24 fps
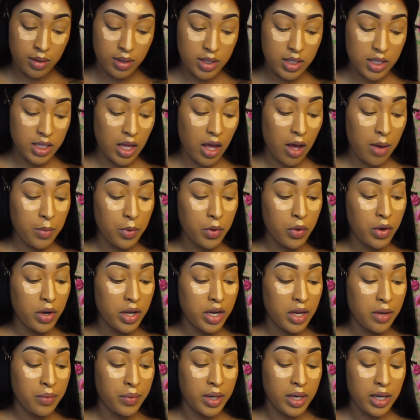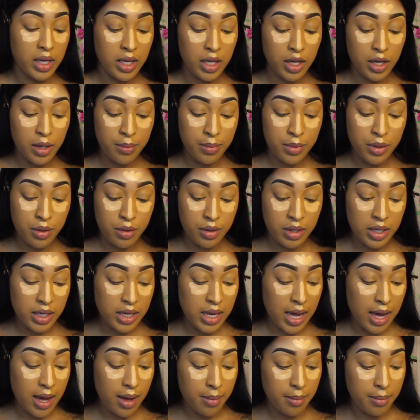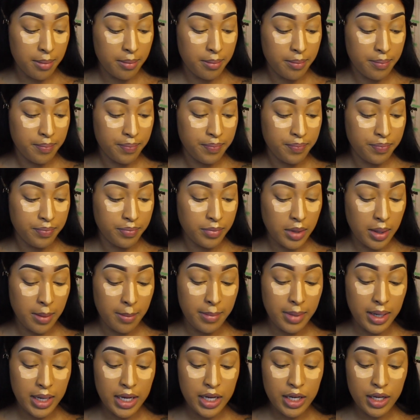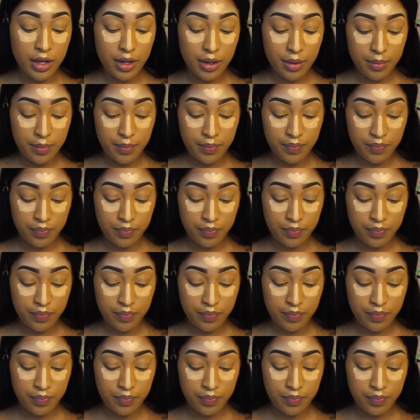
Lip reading: So I'm going in with another Beauty Damp blender.